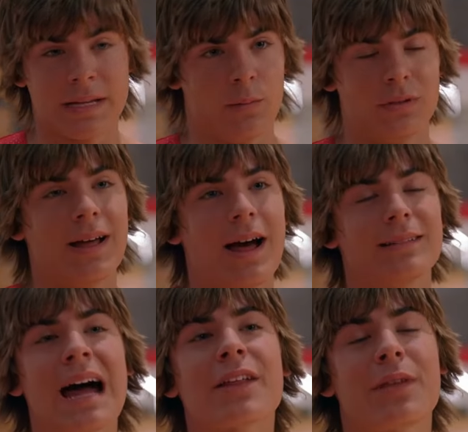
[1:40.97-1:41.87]
Yeah, well,
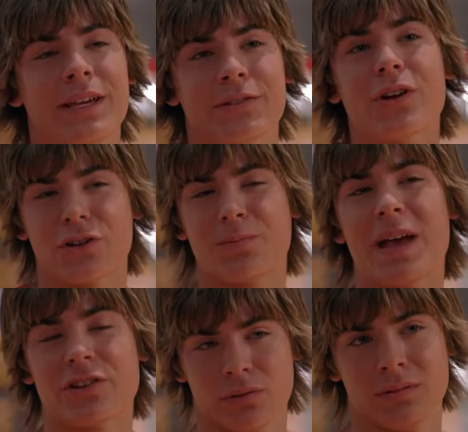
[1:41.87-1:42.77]
a lot of things are
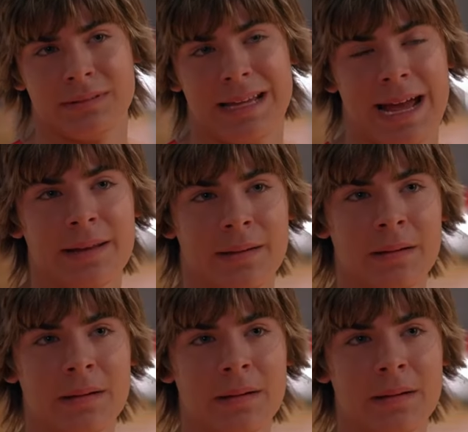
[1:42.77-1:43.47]
special, Dad.